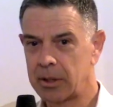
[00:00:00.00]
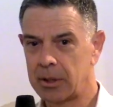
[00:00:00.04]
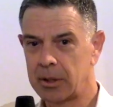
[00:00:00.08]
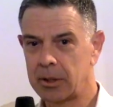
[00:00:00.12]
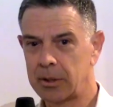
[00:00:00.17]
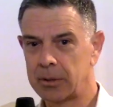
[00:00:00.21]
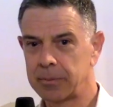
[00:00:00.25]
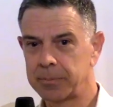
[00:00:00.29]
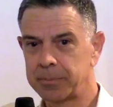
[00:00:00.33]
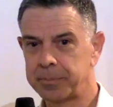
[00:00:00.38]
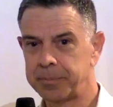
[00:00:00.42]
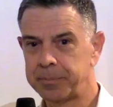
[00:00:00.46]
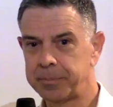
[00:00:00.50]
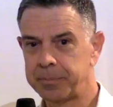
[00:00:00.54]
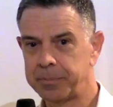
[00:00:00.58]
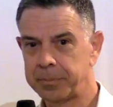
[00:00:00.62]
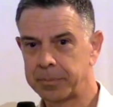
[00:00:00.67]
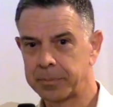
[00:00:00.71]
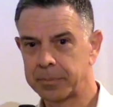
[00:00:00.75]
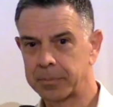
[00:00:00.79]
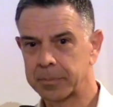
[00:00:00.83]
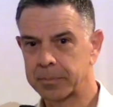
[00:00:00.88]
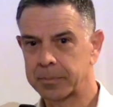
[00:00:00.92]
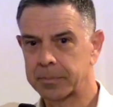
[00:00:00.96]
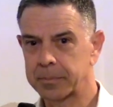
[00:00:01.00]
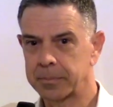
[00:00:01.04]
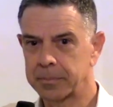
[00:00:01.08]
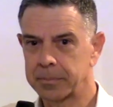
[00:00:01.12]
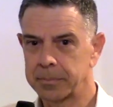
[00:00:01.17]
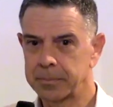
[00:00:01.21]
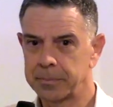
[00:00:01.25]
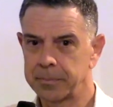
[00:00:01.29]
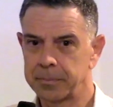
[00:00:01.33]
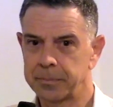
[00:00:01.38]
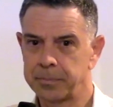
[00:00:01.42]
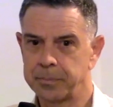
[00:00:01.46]
As opposed to what is a
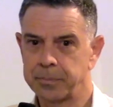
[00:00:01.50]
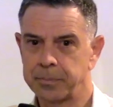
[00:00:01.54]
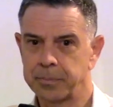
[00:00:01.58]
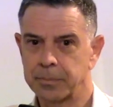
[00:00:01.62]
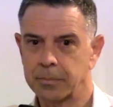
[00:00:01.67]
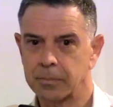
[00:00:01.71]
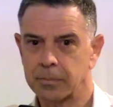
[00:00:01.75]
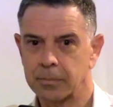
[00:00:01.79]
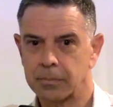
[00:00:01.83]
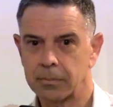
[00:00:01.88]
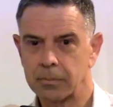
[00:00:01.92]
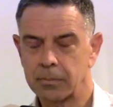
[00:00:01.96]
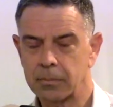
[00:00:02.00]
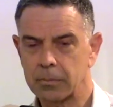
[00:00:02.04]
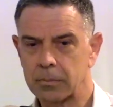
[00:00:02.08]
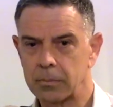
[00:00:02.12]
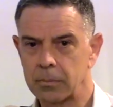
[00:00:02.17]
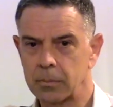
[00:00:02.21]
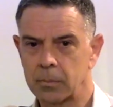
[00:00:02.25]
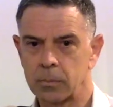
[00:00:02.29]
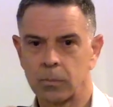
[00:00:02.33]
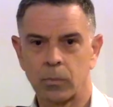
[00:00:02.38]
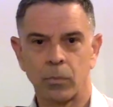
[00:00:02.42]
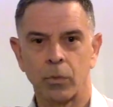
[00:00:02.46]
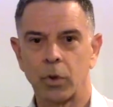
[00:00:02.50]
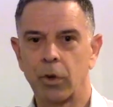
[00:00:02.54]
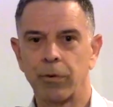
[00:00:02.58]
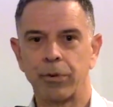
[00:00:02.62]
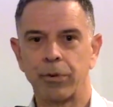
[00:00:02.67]
full dose, a flood dose?